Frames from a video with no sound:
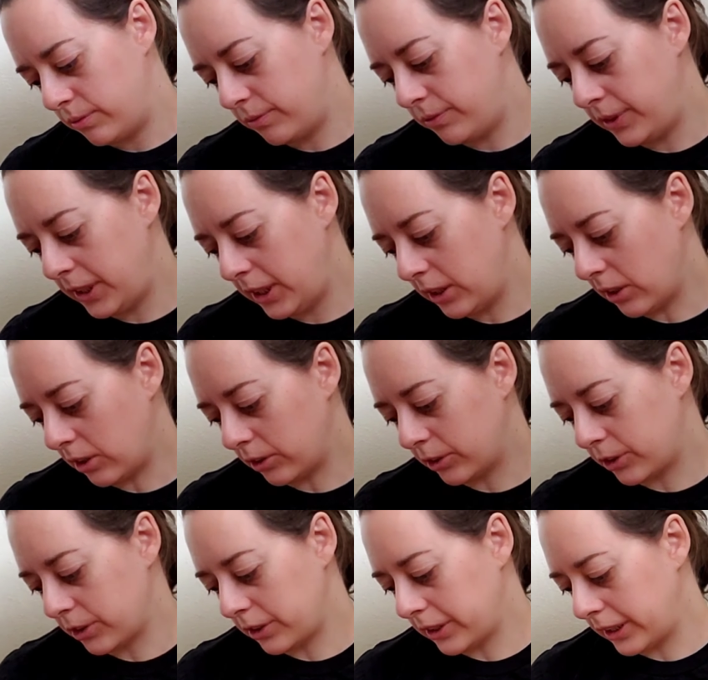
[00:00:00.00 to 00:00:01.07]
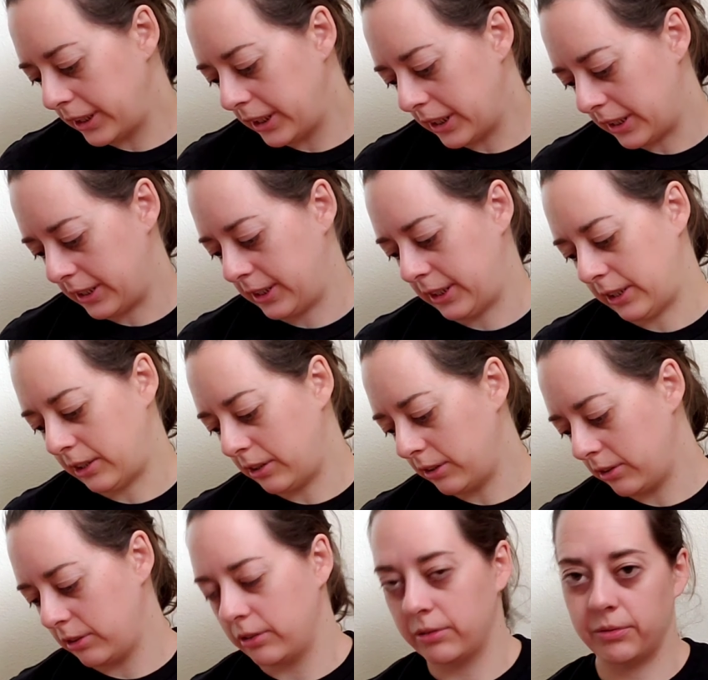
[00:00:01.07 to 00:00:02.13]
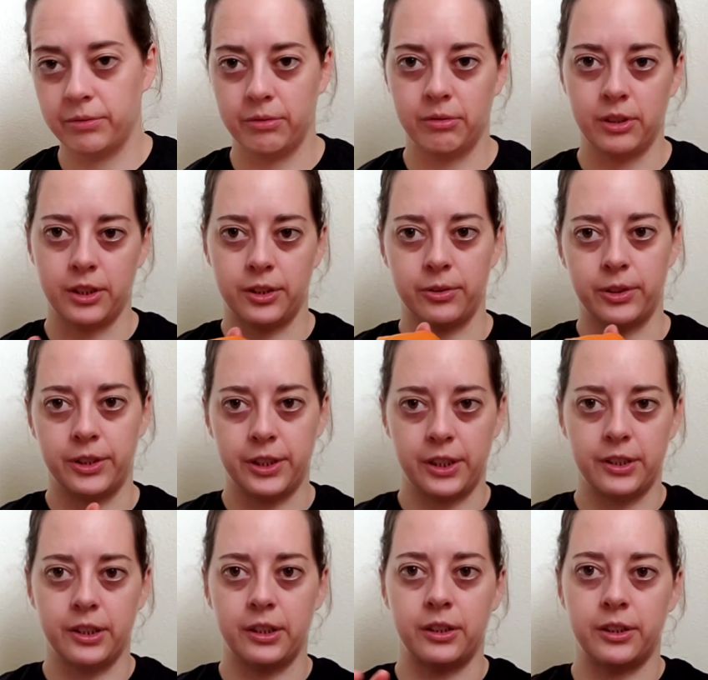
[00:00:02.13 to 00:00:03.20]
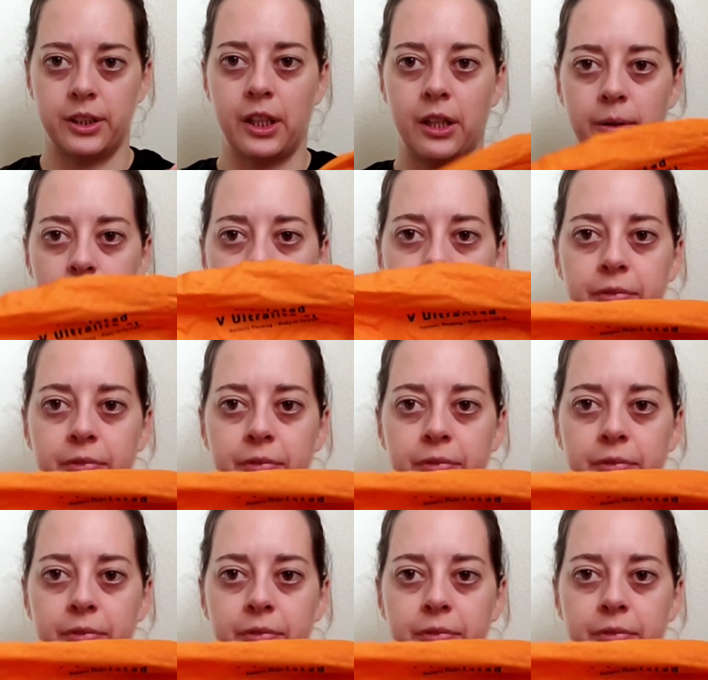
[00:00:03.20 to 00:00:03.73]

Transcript: V Ultralight SL. That's what it says on the top.